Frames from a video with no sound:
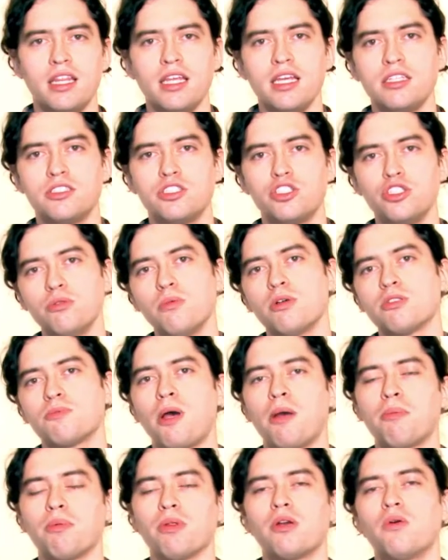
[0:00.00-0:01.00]
The two
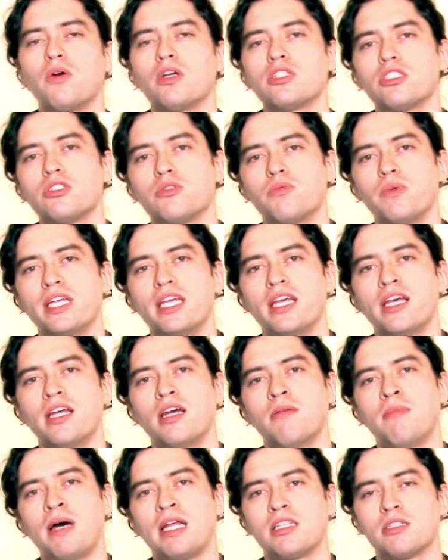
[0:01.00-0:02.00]
most popular questions we
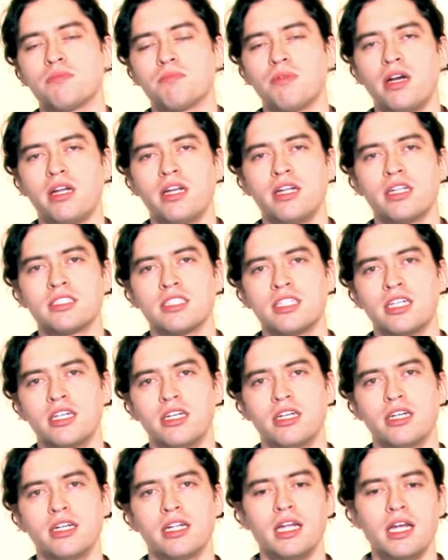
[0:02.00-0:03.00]
get about this product
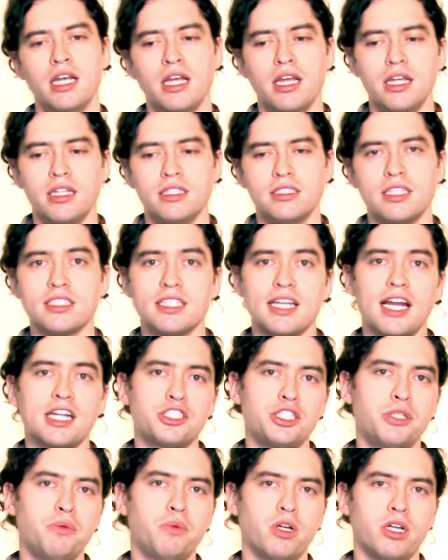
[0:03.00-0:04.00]
are Does it
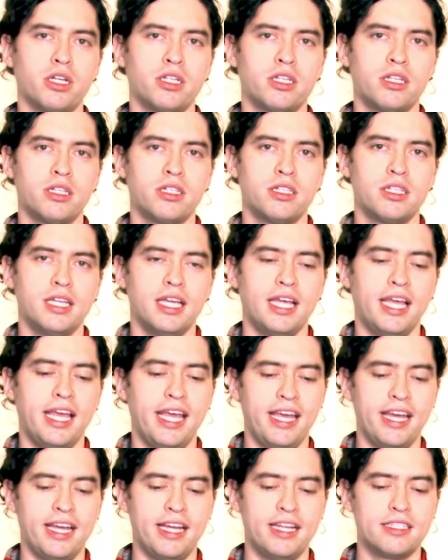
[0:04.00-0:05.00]
actually work?
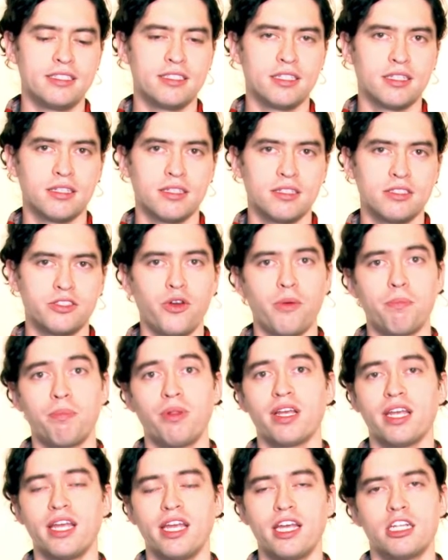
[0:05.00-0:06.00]
And do I
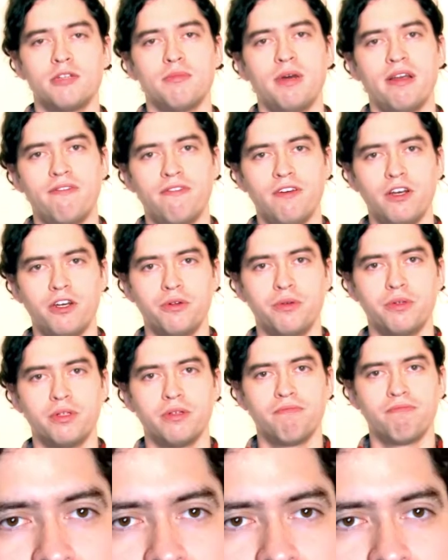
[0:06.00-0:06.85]
plug it into my phone?